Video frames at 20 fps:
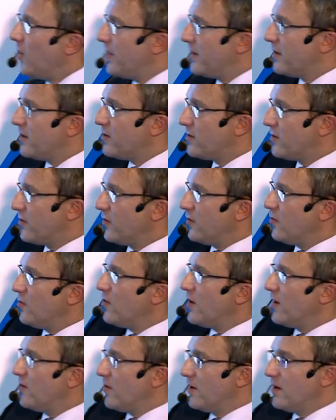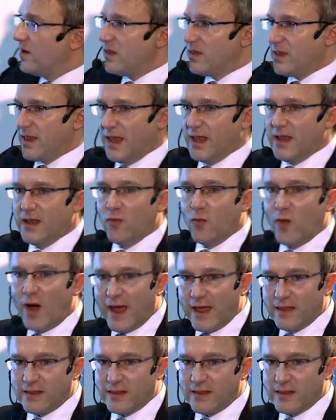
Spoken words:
this is true and to understand why